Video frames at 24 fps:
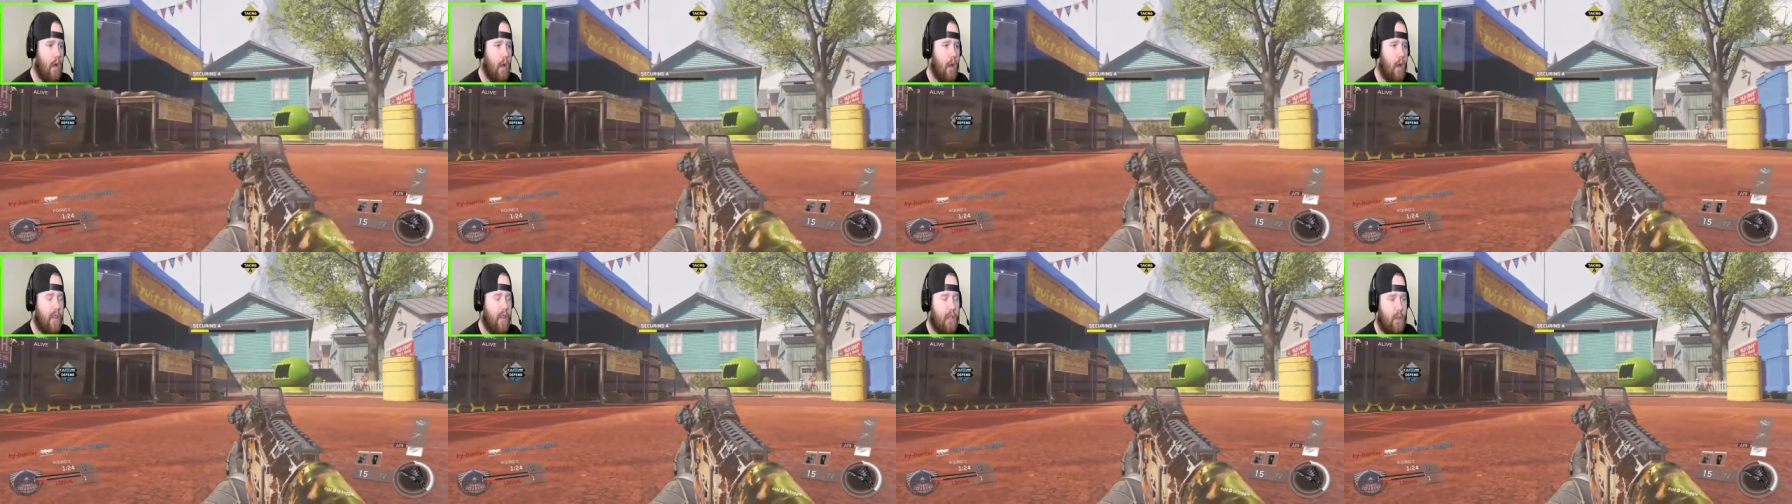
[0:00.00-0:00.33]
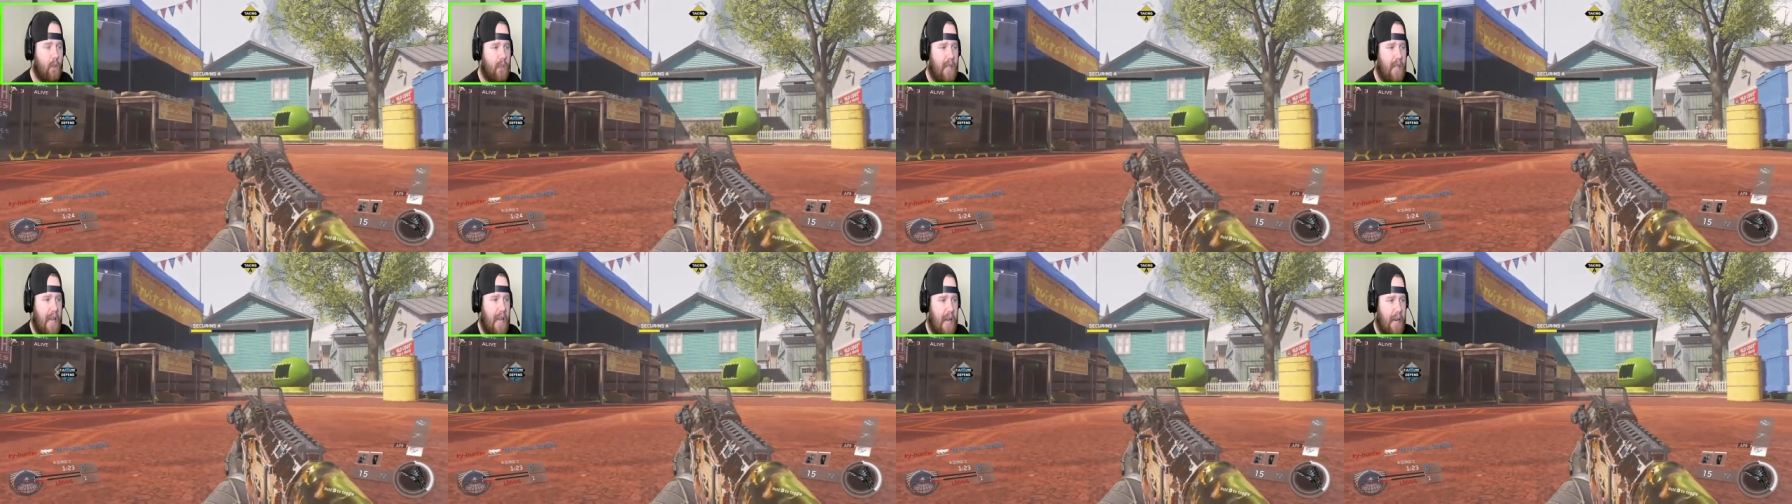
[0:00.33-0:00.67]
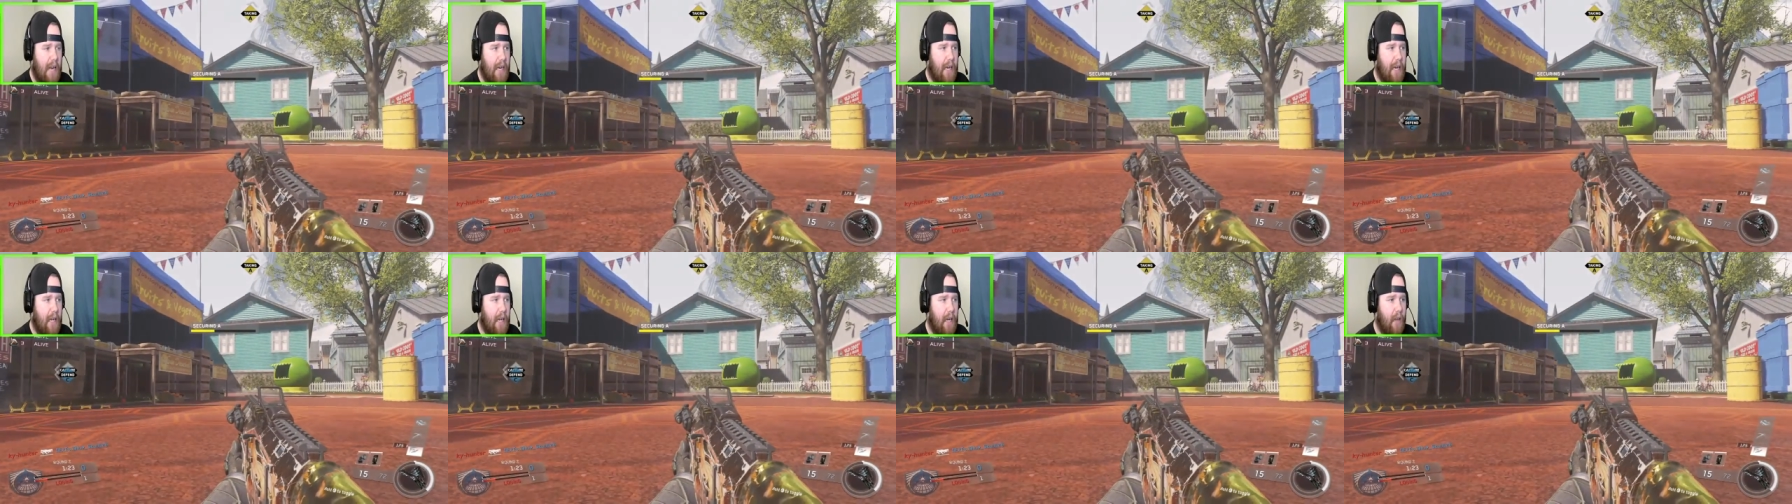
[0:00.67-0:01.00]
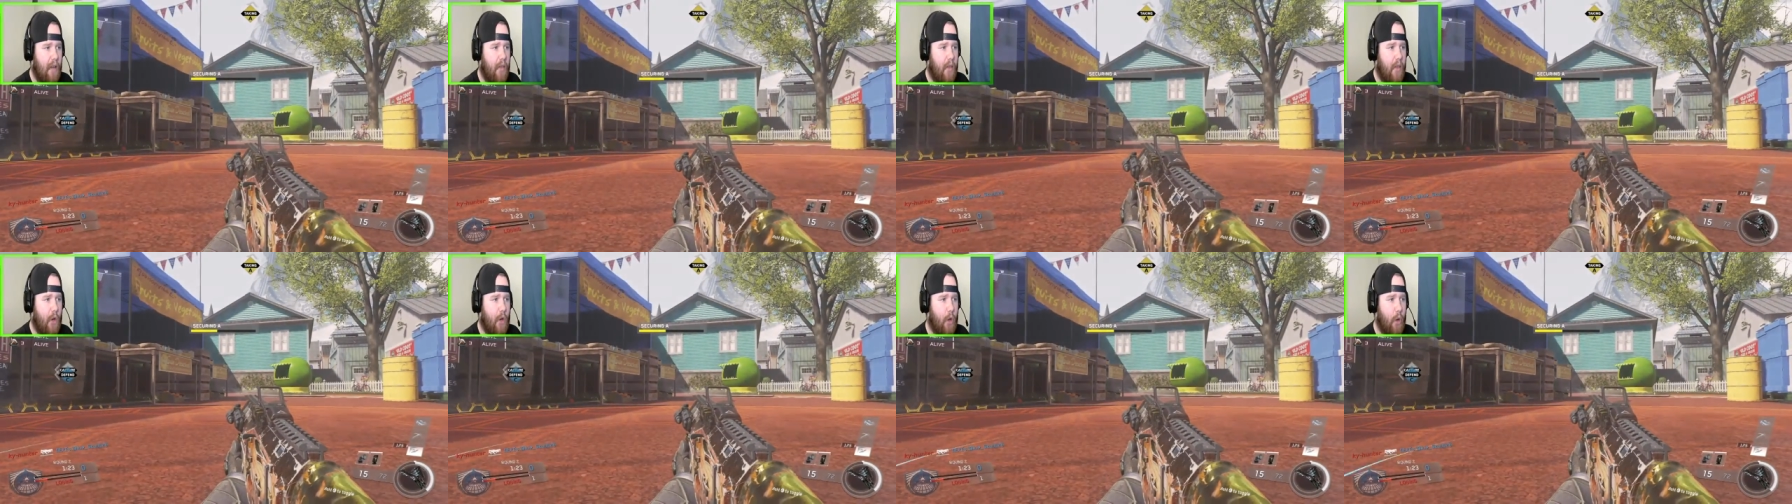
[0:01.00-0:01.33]
This was added in
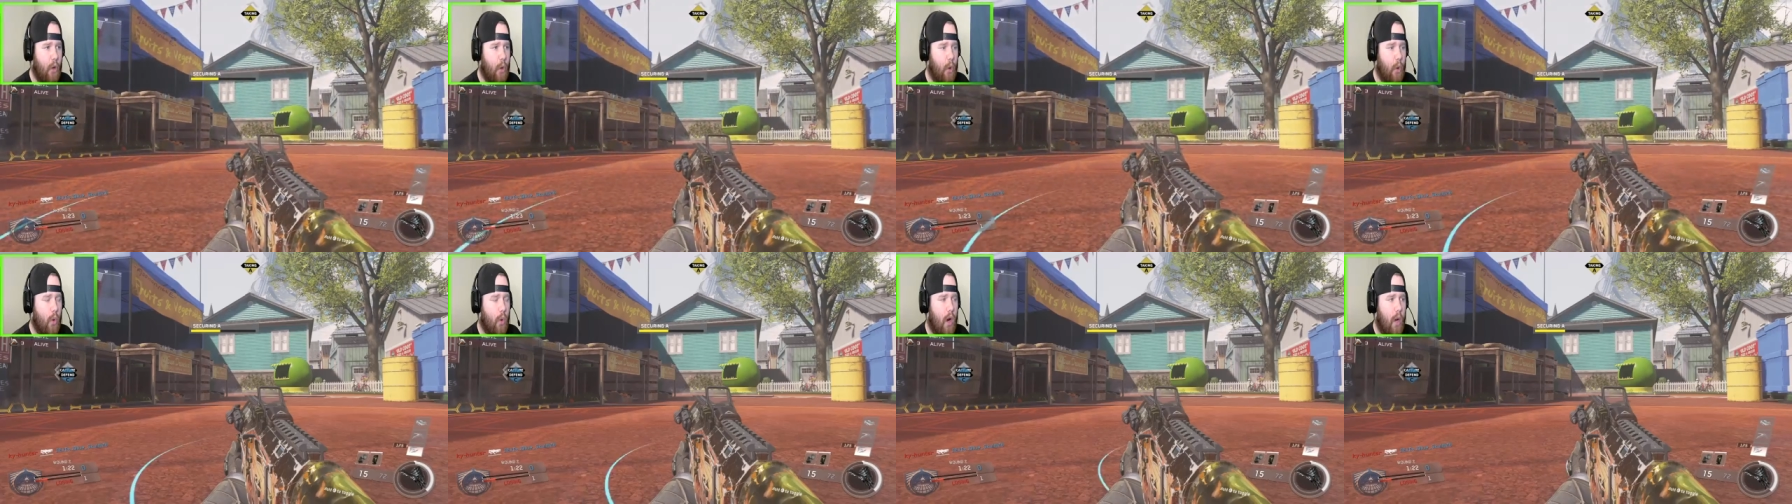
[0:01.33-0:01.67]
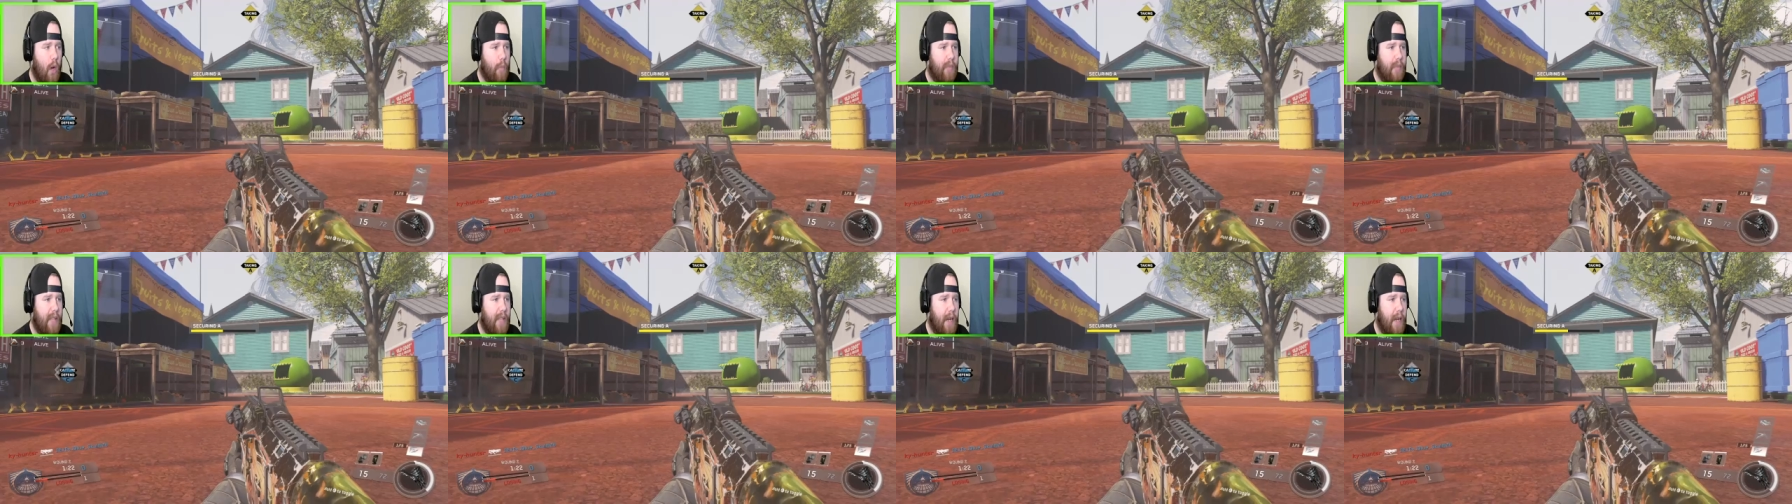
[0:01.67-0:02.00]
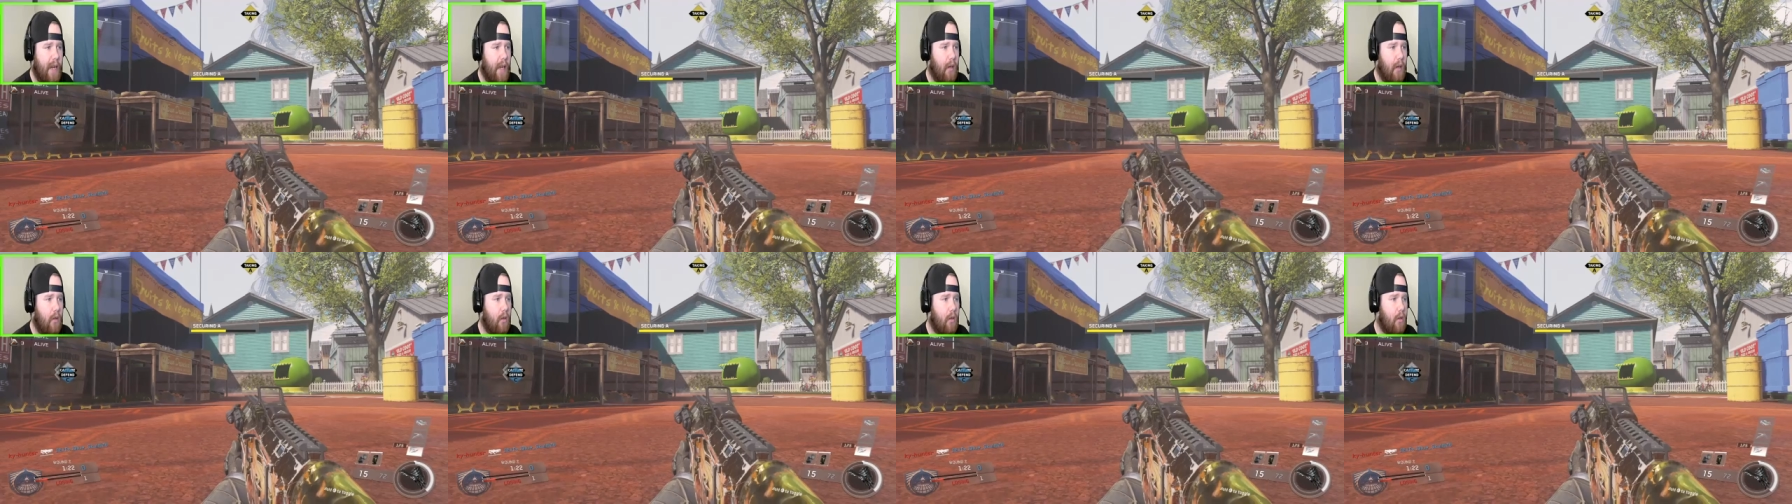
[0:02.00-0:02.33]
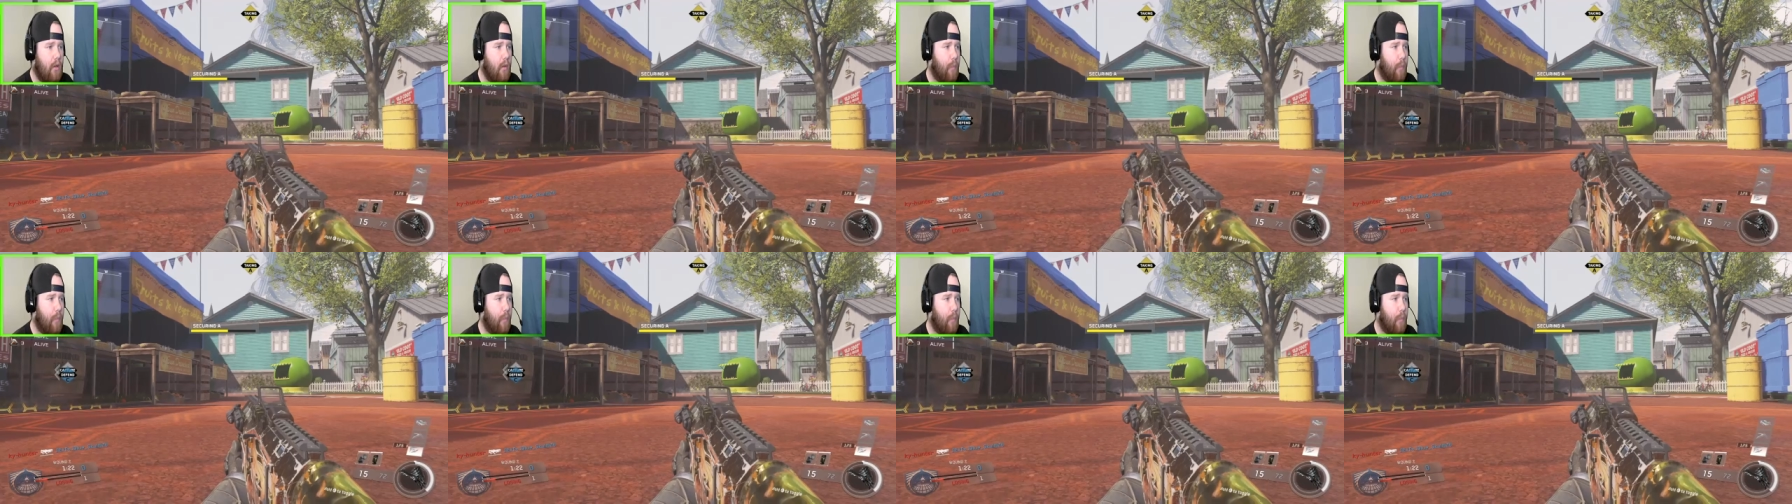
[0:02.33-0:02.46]
in the new update